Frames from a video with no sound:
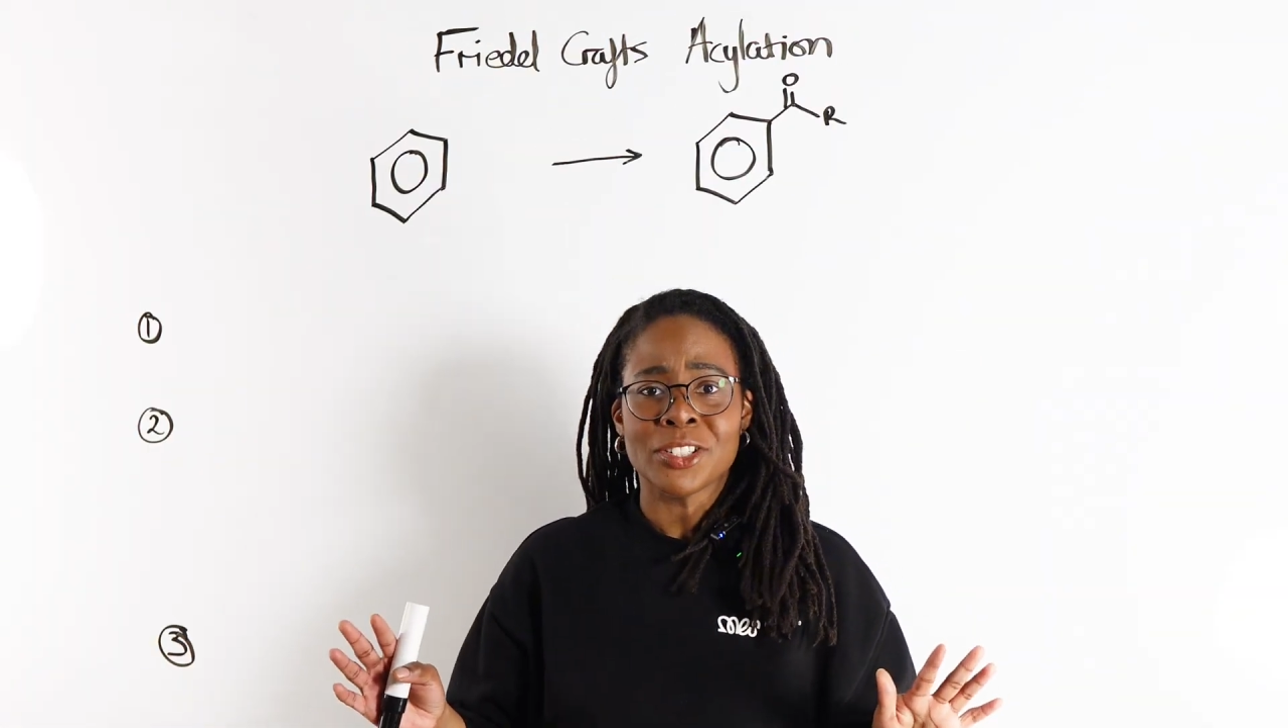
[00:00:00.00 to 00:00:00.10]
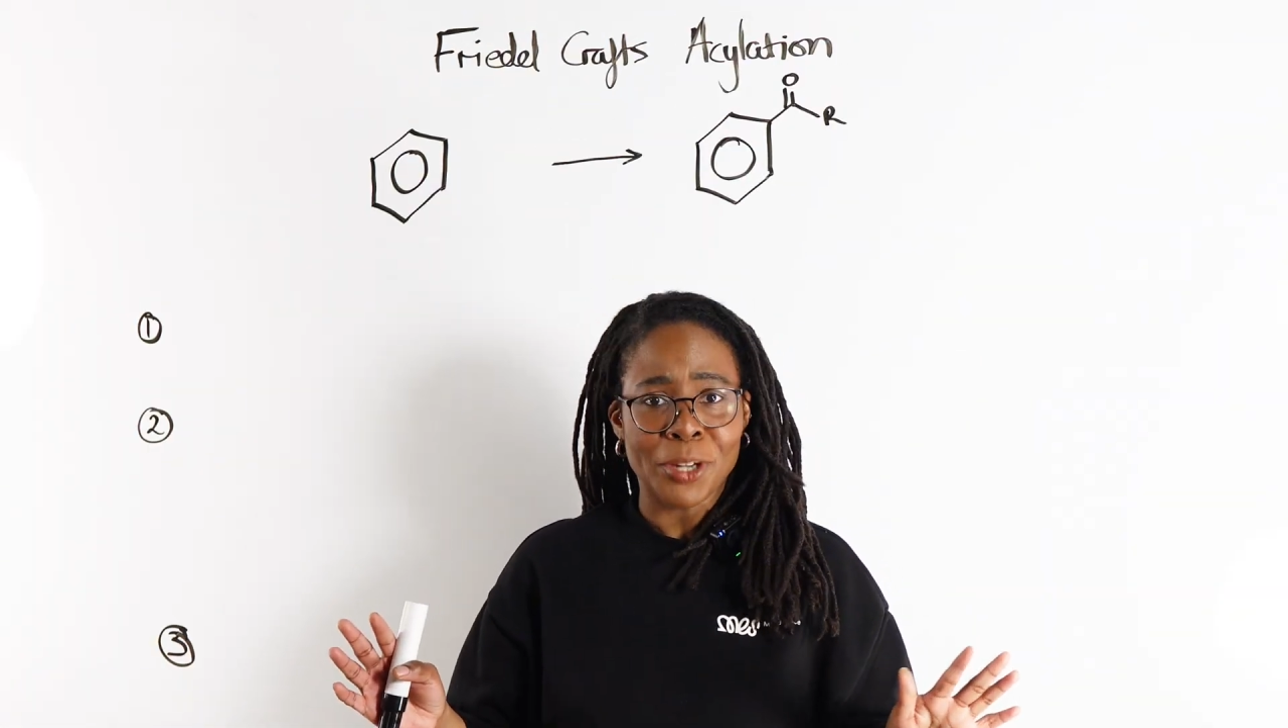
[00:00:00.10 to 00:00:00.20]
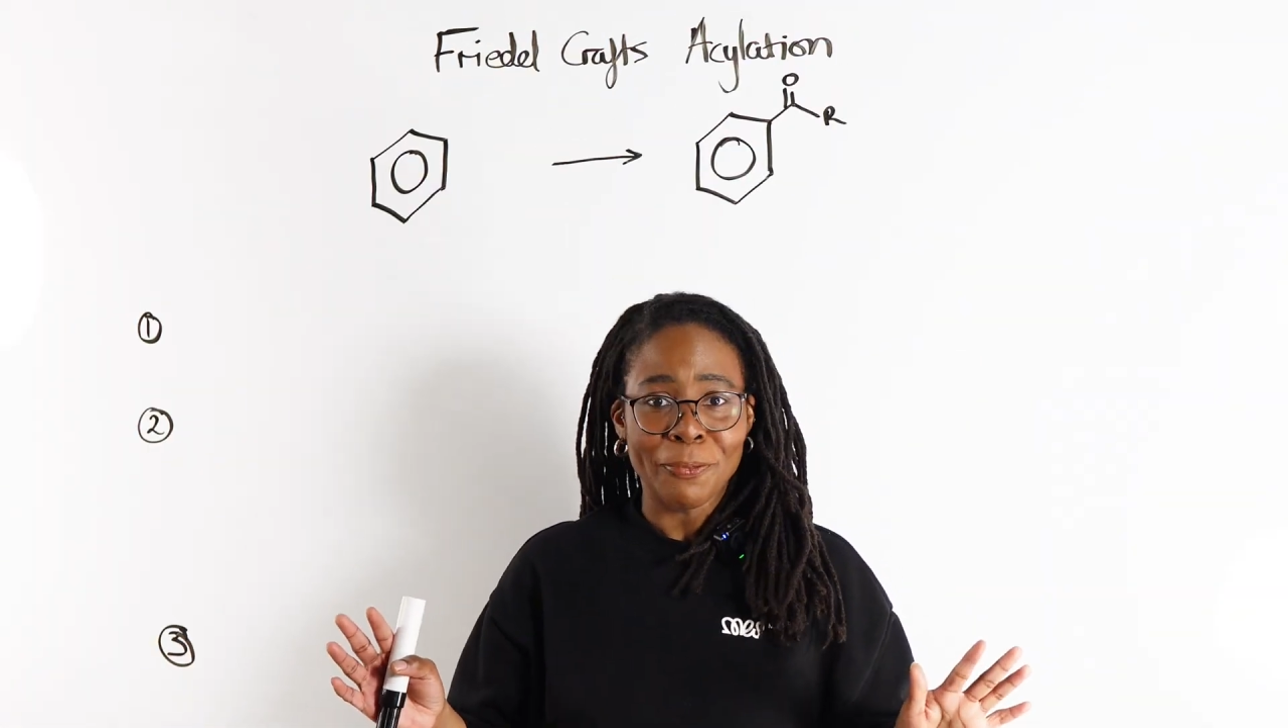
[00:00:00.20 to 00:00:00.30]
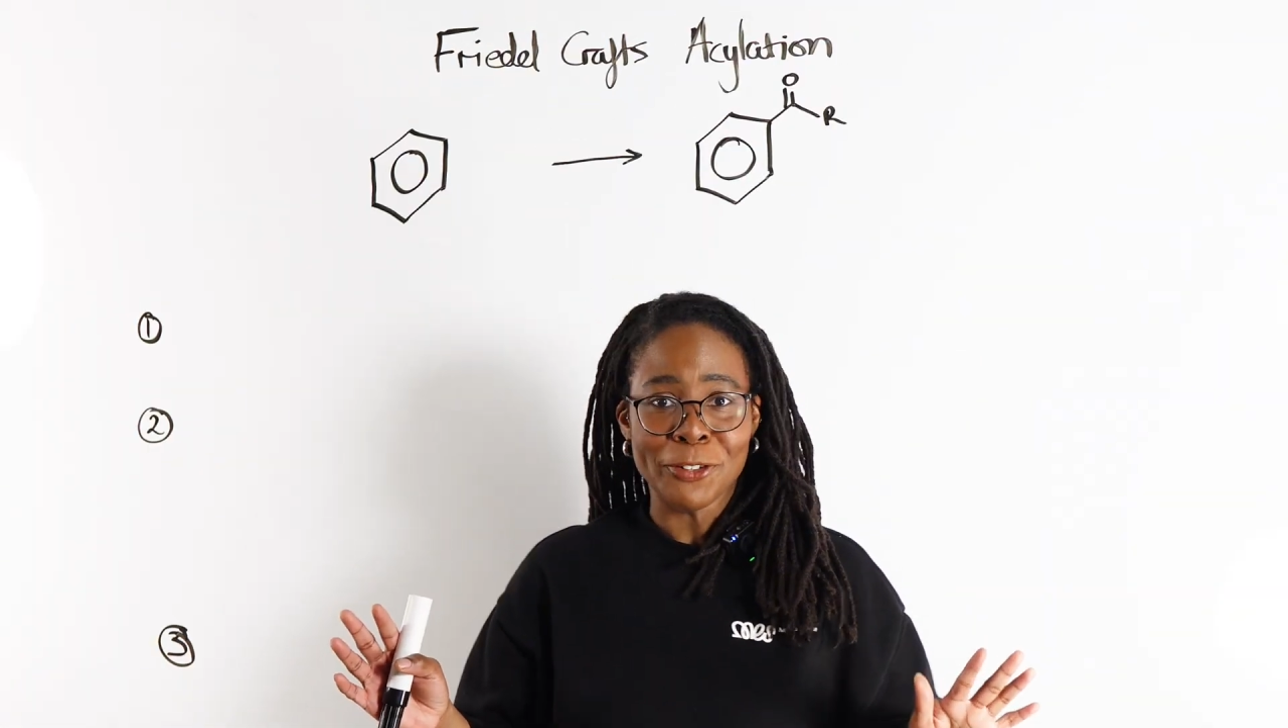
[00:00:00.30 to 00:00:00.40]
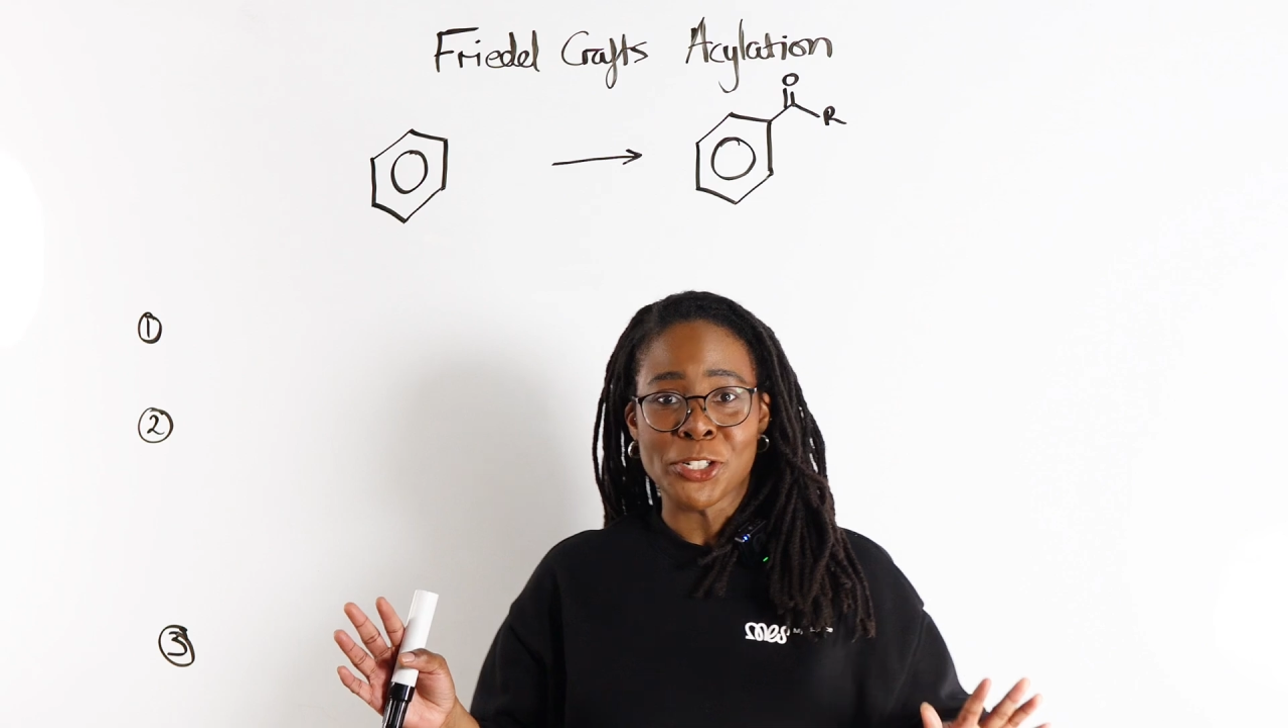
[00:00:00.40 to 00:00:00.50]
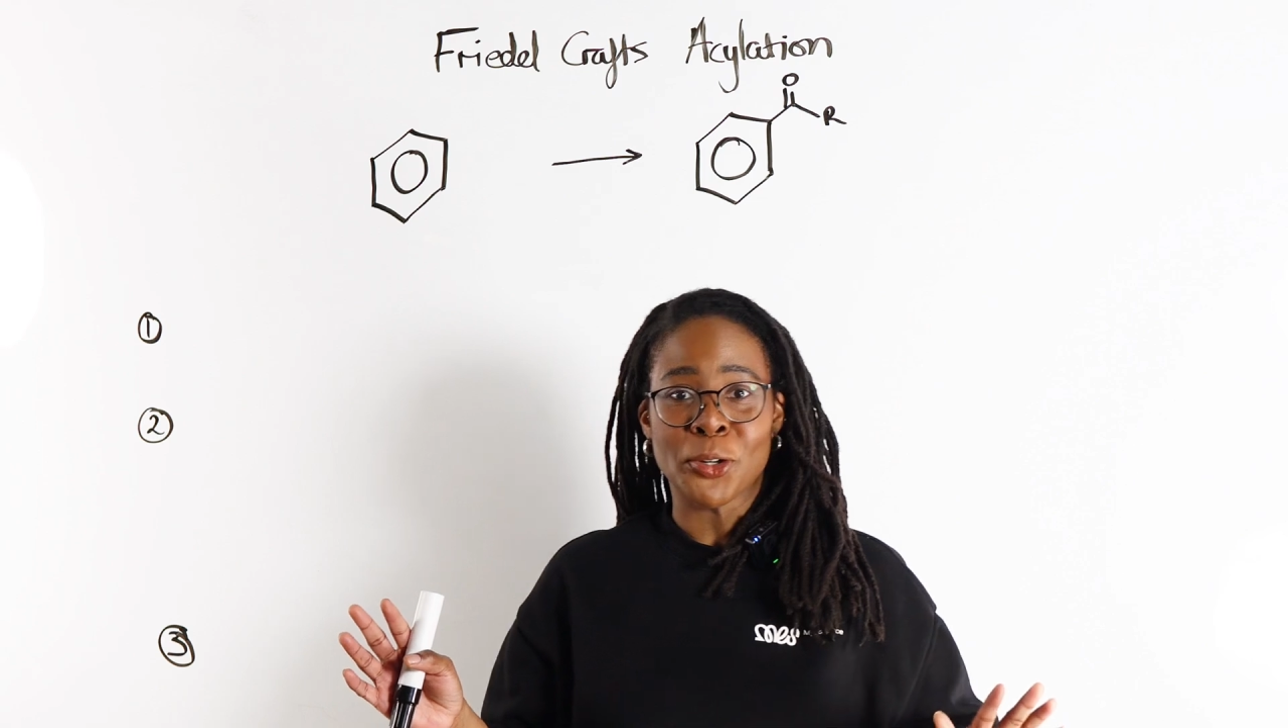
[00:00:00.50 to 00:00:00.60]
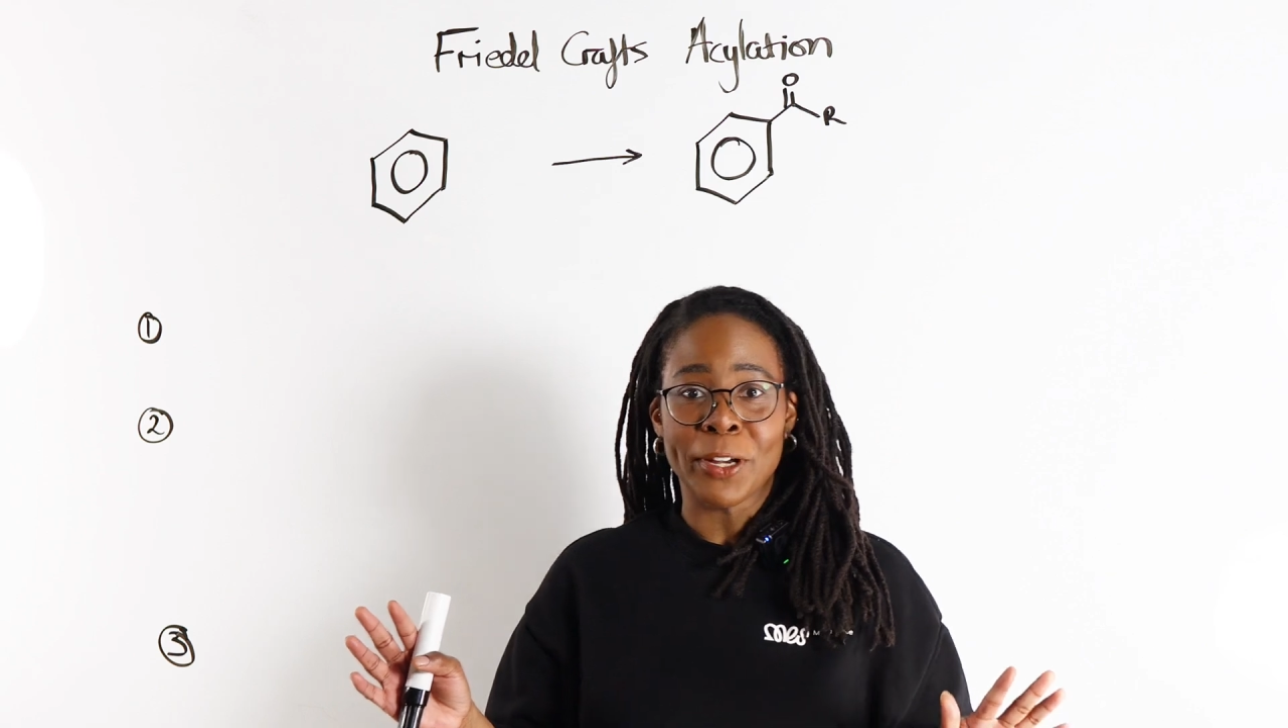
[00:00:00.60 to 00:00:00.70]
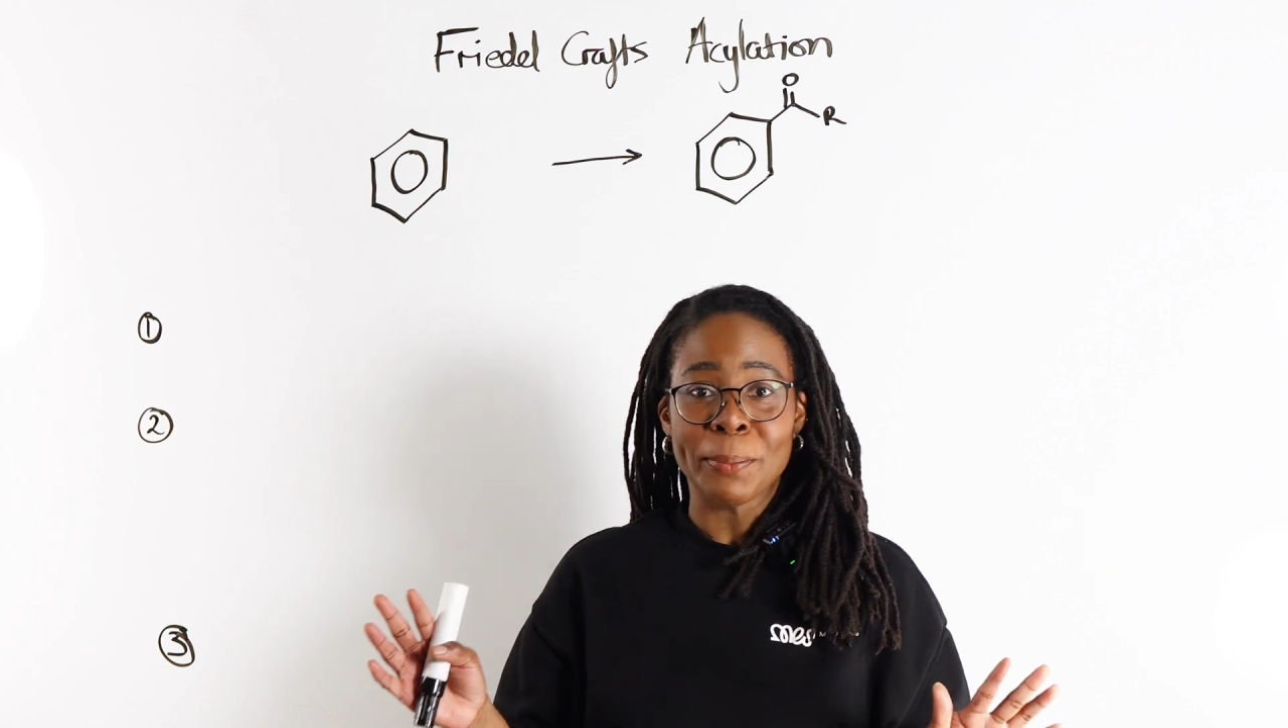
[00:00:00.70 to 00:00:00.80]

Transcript: jump for joy